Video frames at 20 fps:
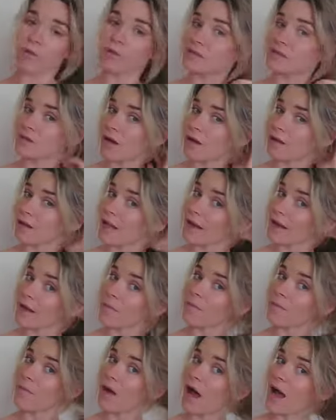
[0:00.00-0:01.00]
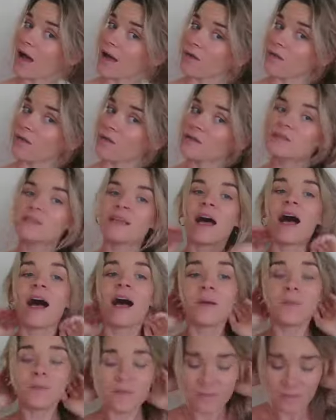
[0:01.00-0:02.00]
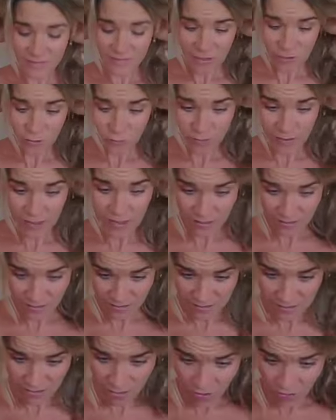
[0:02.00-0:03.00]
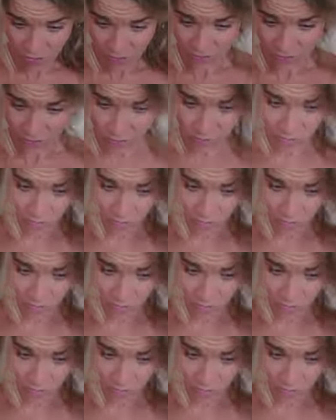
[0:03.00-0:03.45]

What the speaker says: So it's got like a mild little bit of